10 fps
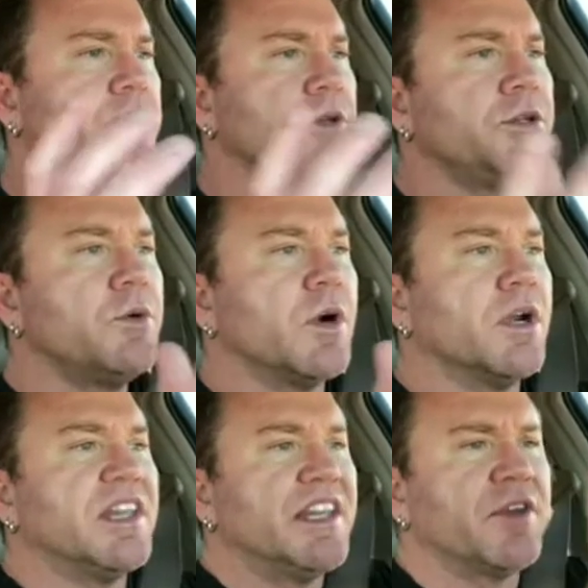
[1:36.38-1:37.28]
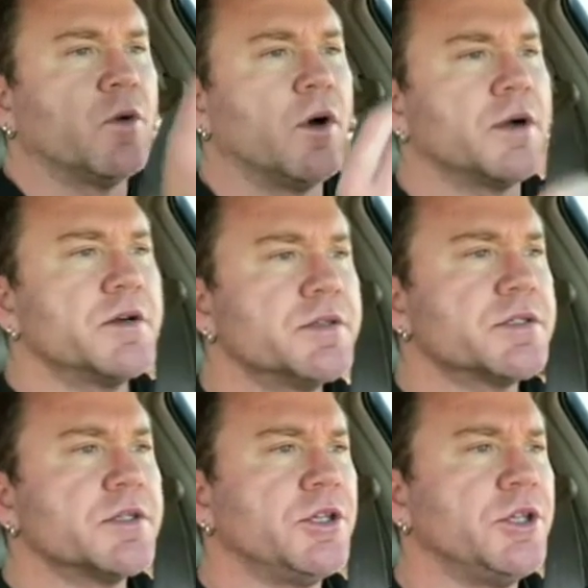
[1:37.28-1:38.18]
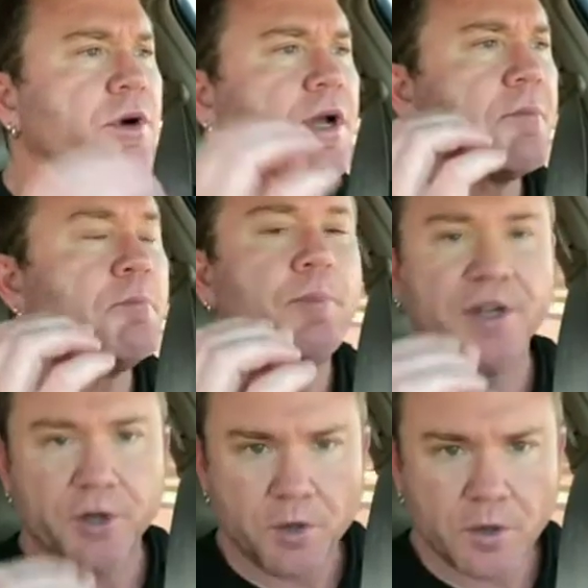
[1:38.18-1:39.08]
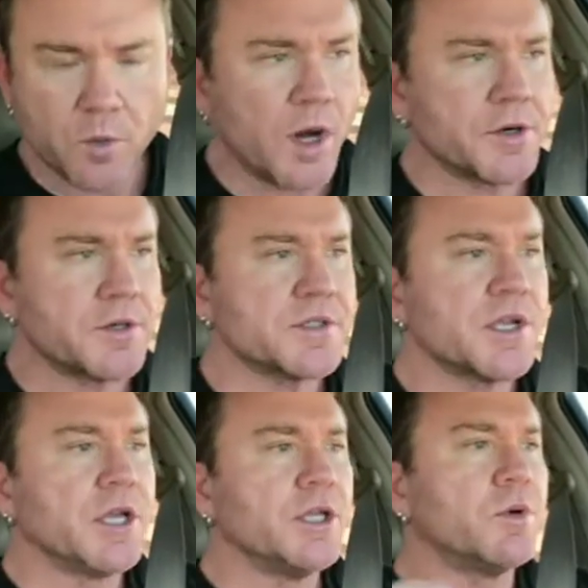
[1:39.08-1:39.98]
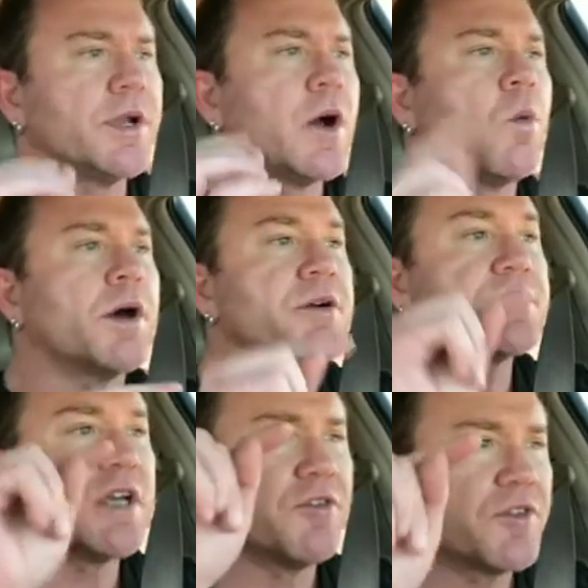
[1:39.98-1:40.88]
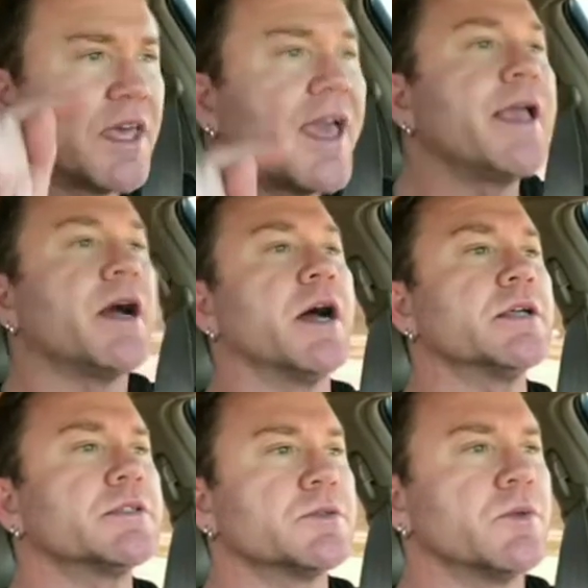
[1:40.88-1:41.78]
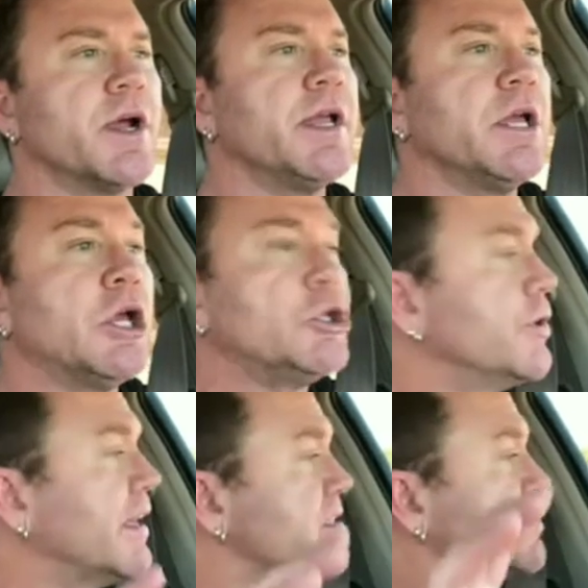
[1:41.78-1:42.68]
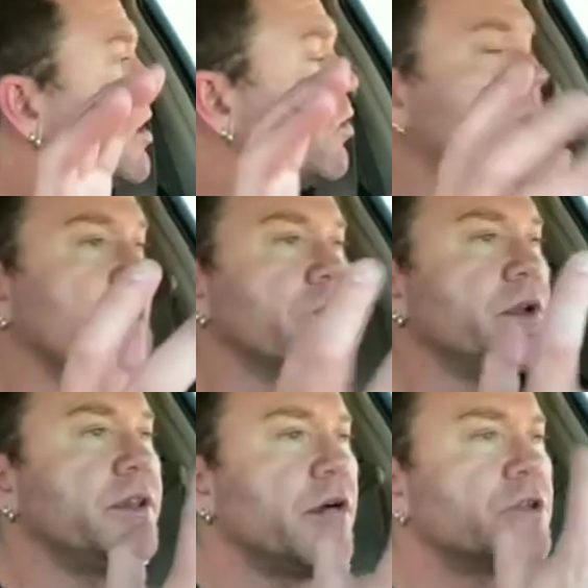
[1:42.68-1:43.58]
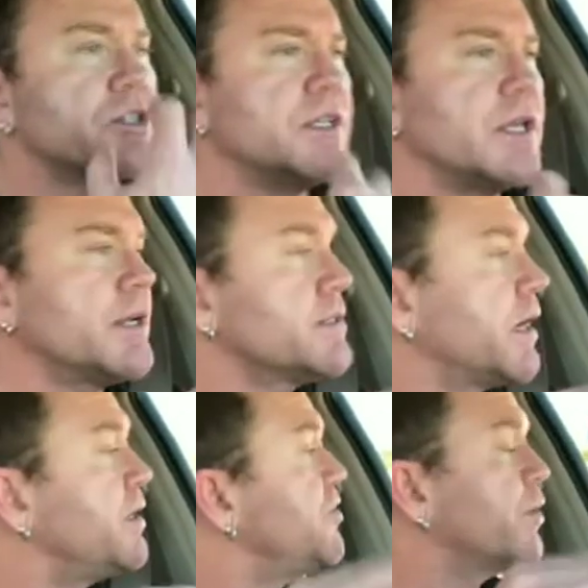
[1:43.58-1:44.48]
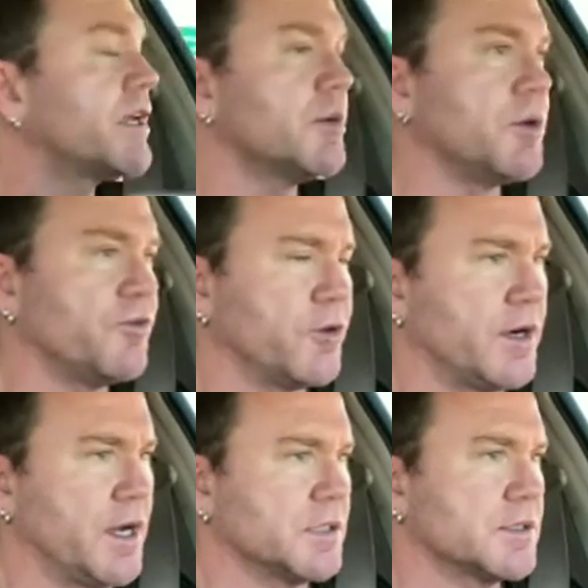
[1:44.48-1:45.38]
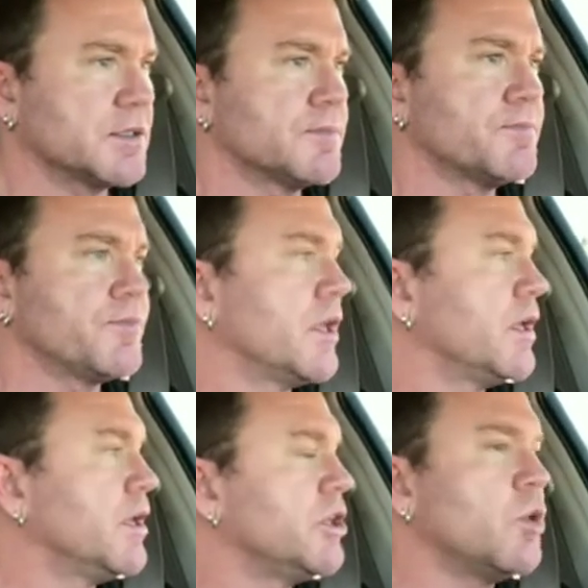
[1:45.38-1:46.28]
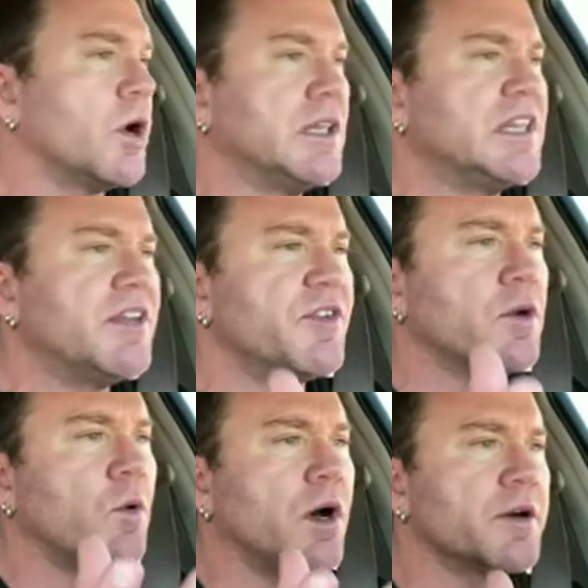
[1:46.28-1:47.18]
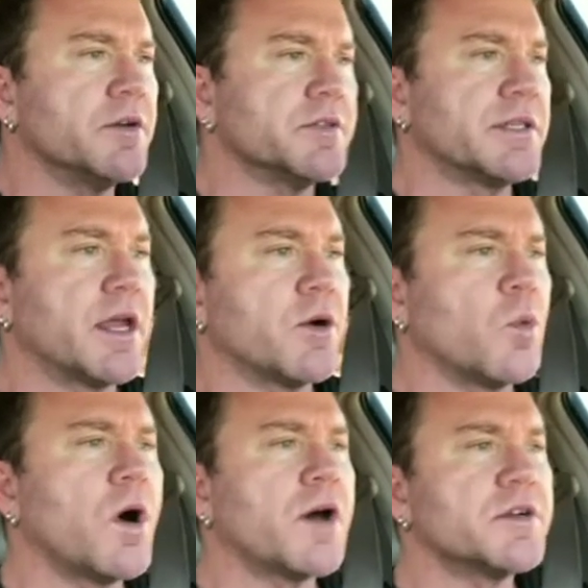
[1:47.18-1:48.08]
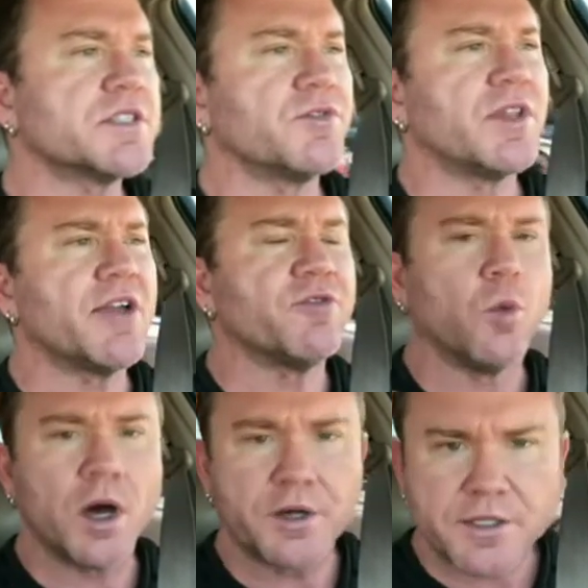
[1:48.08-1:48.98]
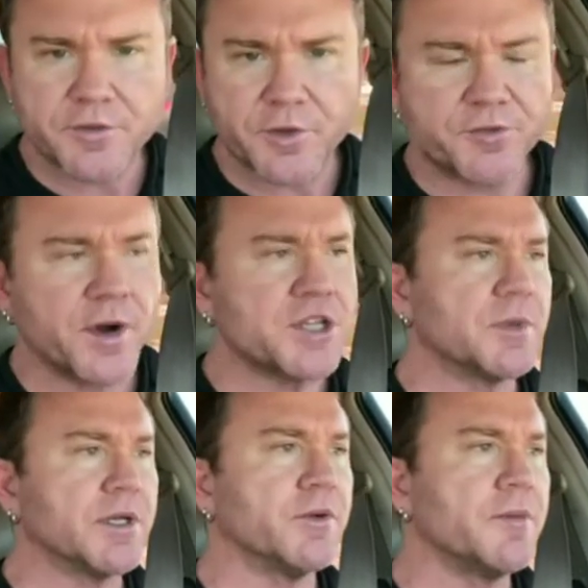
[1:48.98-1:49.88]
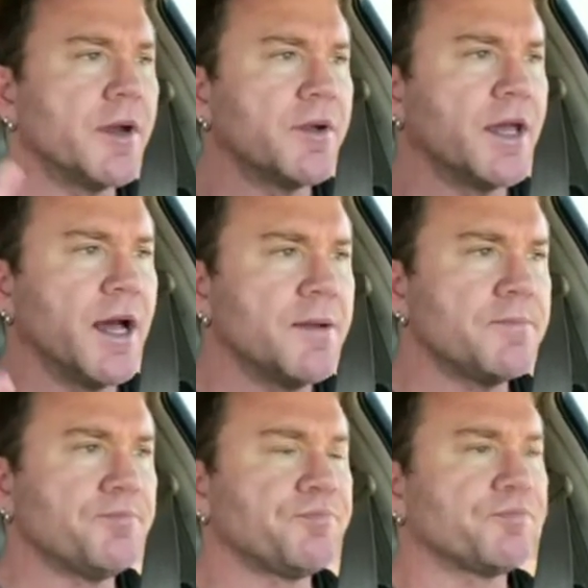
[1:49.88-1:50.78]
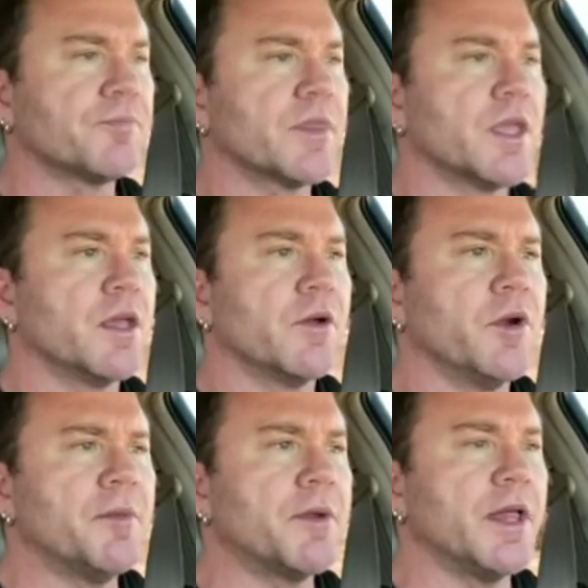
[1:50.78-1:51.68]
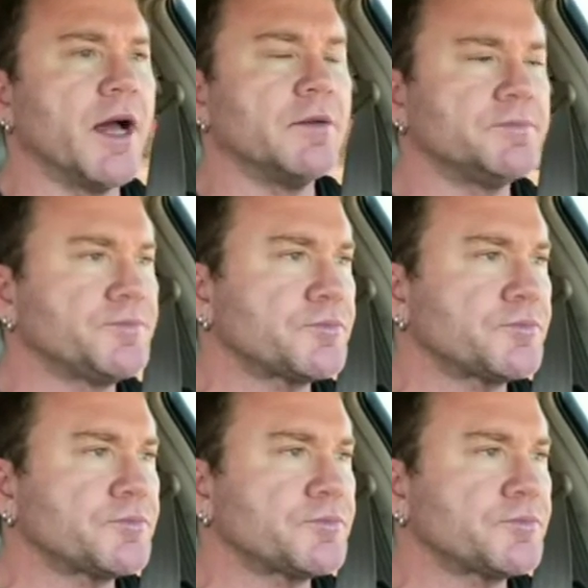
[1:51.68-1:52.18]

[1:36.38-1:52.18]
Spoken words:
So you are living waters. You are not bitter waters. You are not waters of chaos, right? You're not salt water in the ocean that is undrinkable for us. You are living waters that are waters of life, waters of refreshment. Remember that. Remember that.